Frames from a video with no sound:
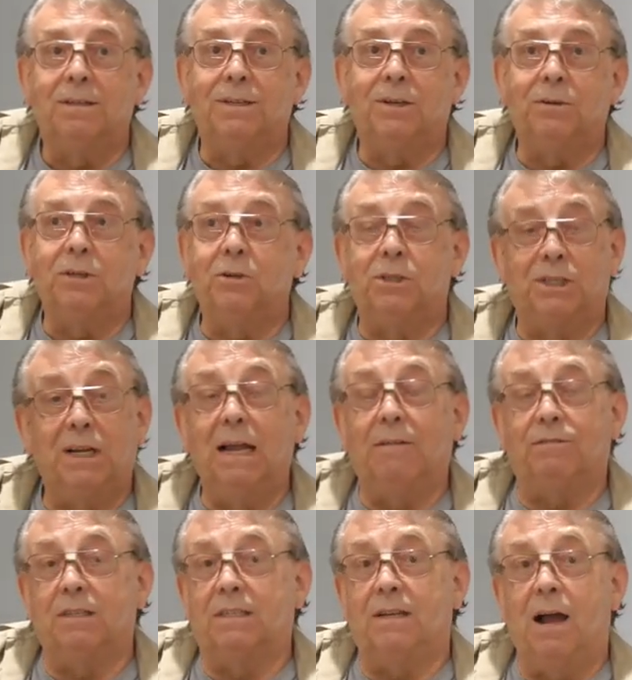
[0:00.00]
So you still
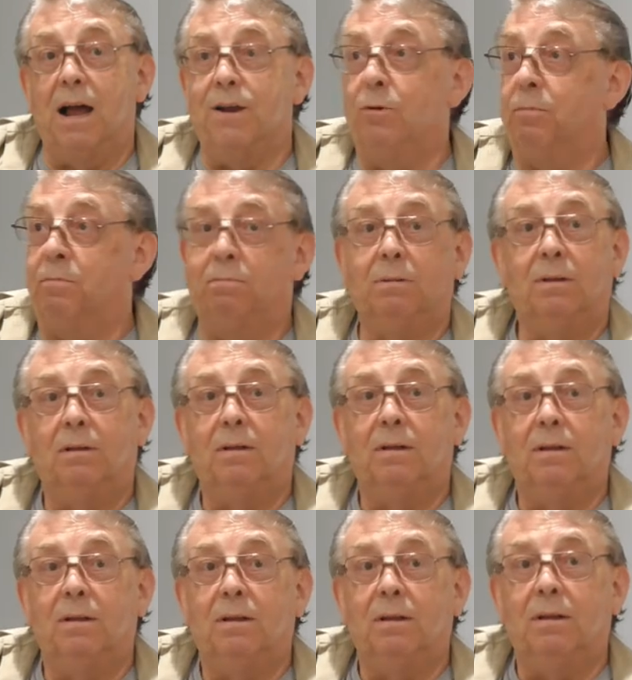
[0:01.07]
have to sign up
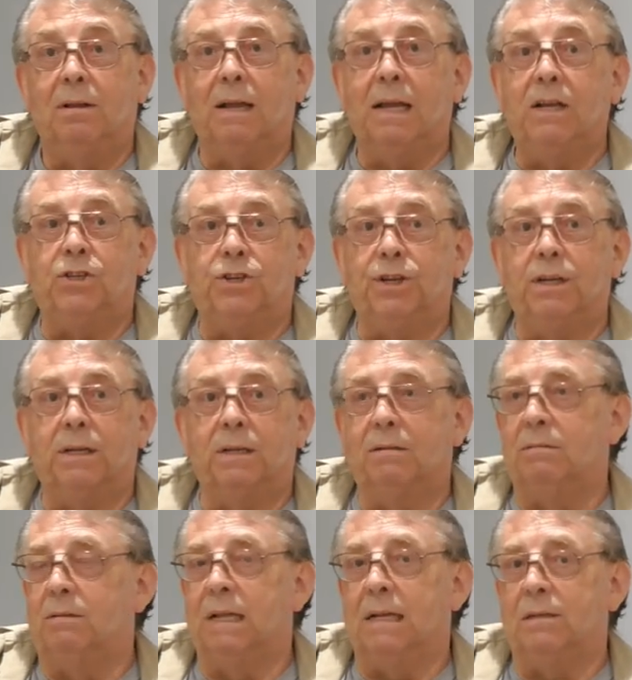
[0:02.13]
each year
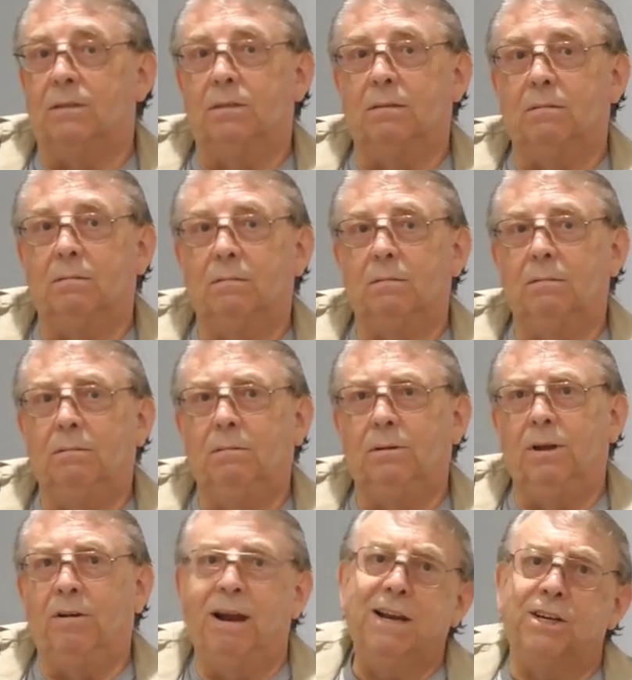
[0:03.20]
that
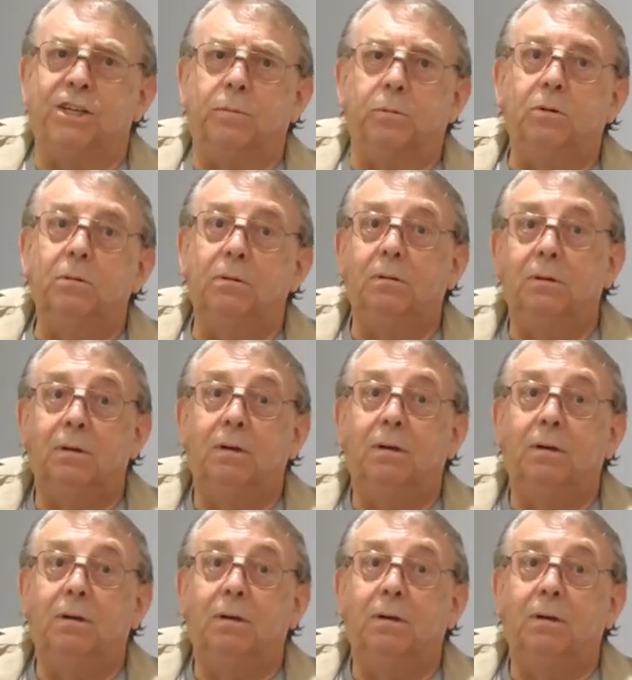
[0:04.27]
you're eligible.